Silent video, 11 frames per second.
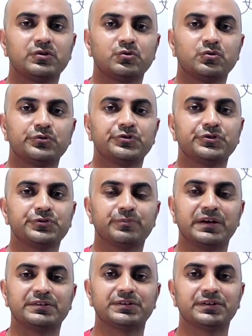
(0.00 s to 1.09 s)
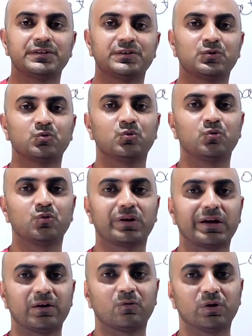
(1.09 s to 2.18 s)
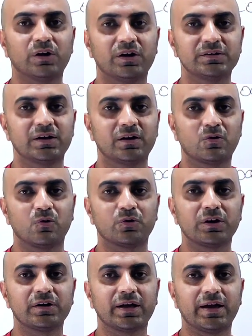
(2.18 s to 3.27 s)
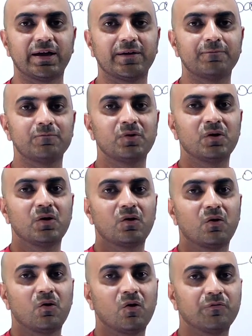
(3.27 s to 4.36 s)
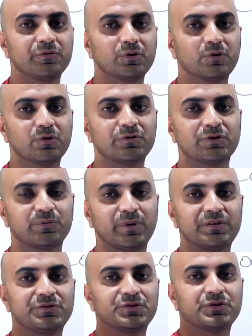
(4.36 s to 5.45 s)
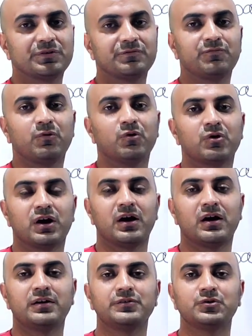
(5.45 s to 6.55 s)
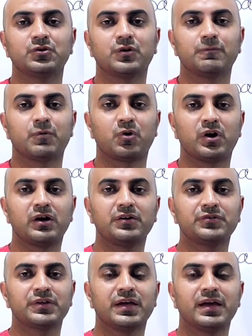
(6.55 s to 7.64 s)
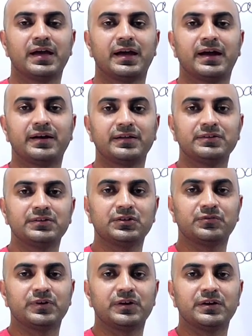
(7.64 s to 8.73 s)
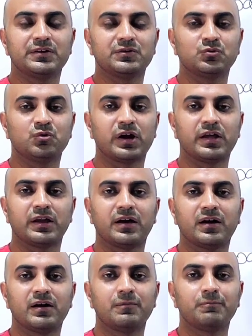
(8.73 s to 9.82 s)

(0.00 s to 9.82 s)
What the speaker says: can use this method to calculate the coating time of your suspension for all your products and in this way you can